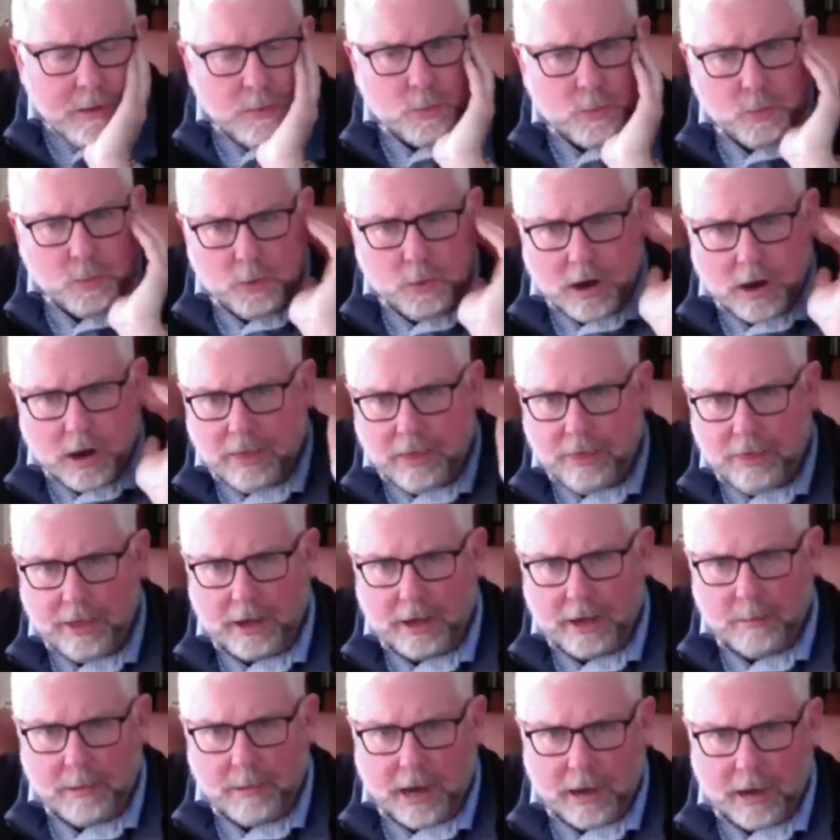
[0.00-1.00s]
when I
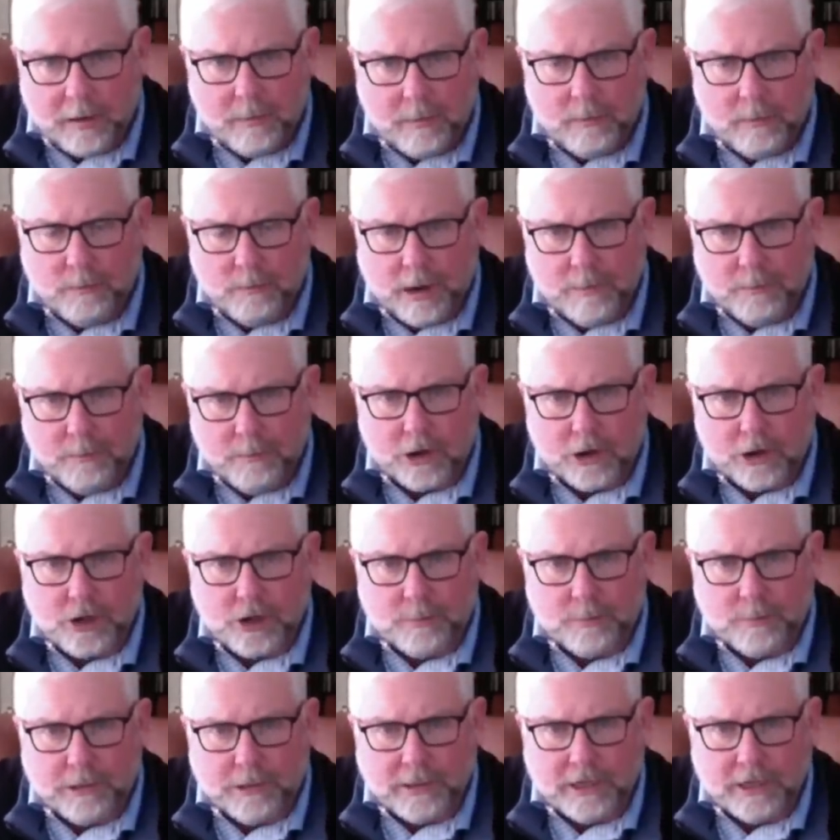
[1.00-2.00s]
think about my
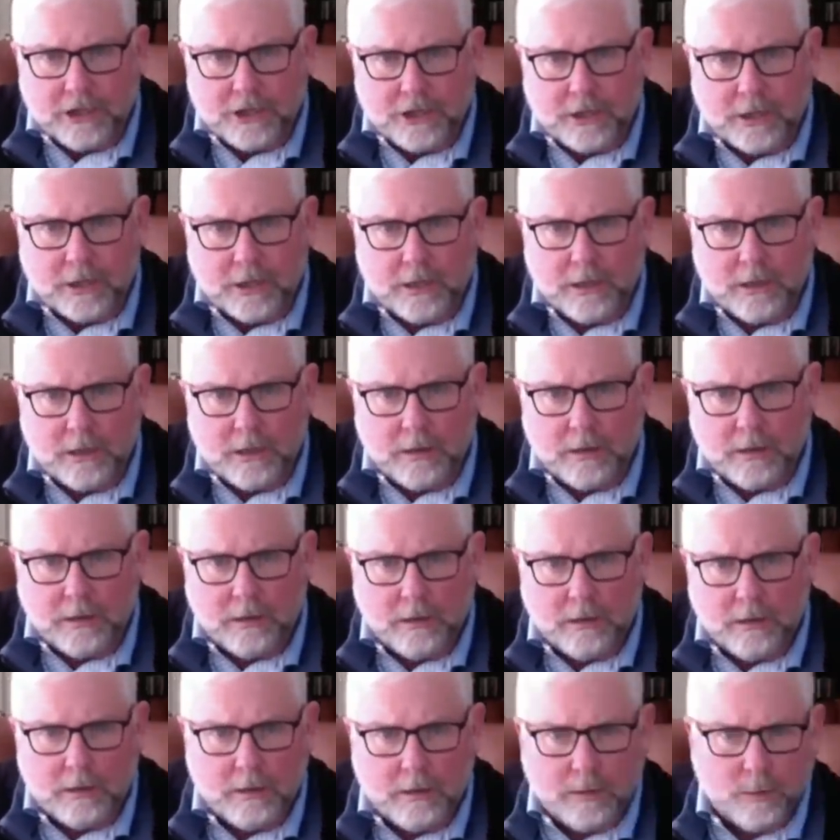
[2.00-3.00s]
Berkshire position,
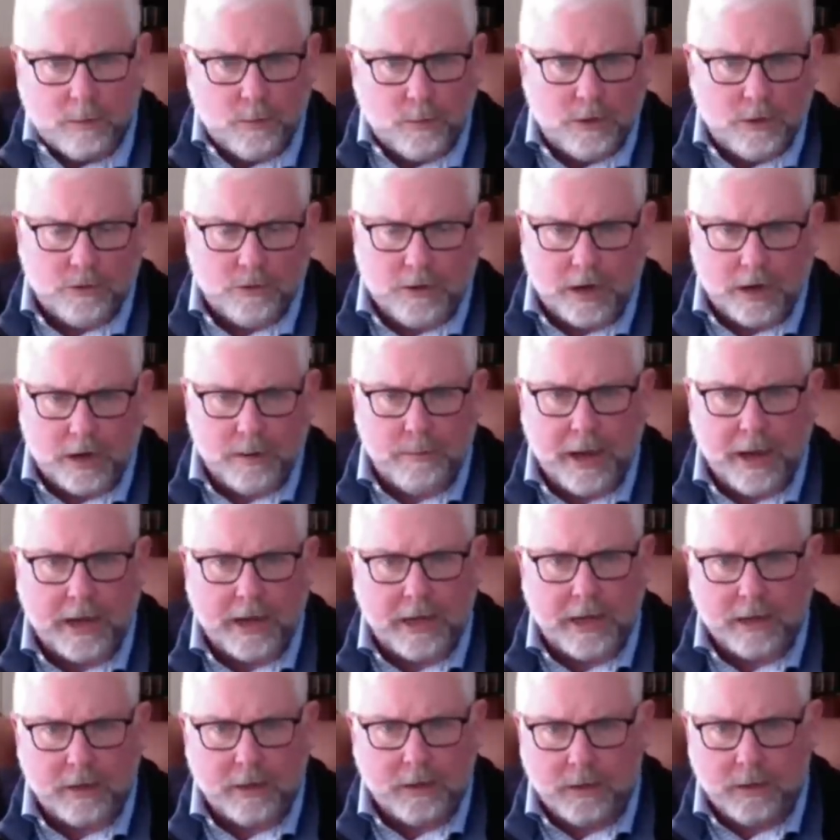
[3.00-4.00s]
we try to make
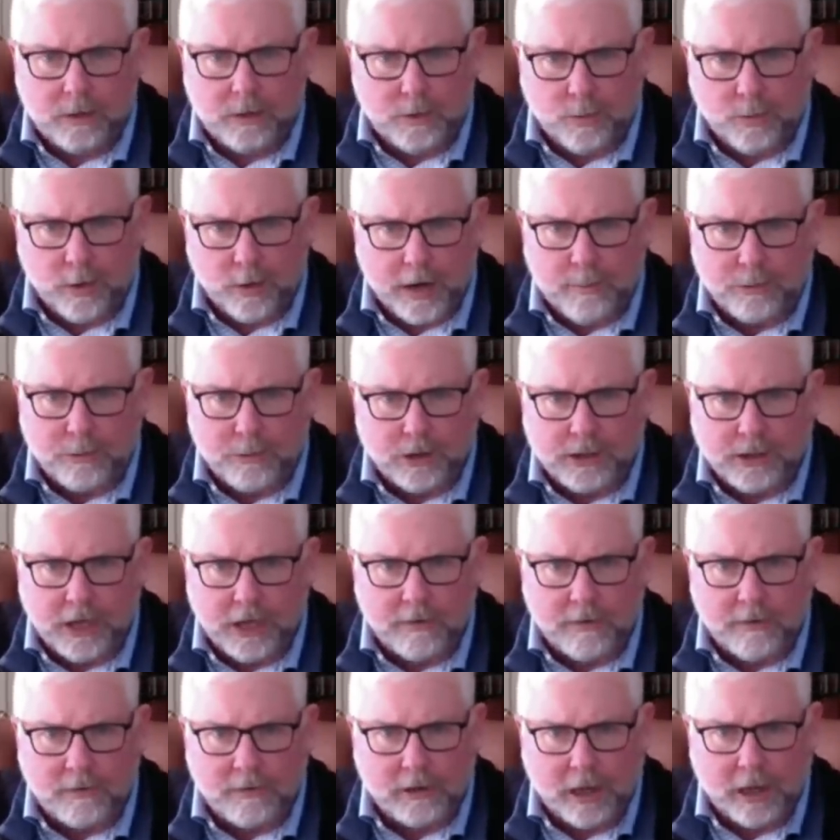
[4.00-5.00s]
it
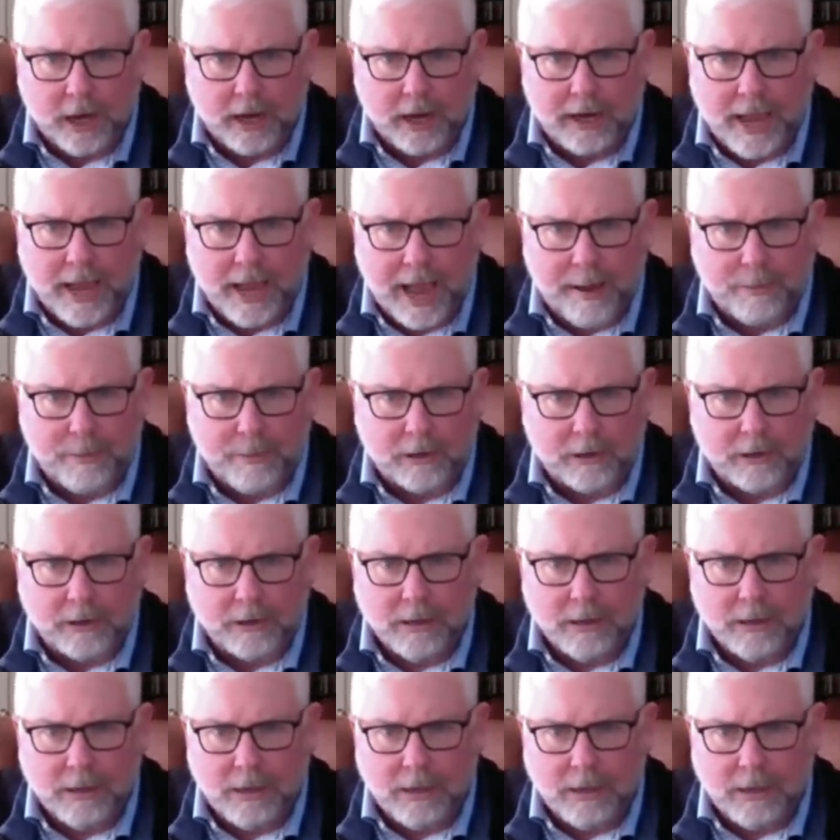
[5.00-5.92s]
20% of client capital.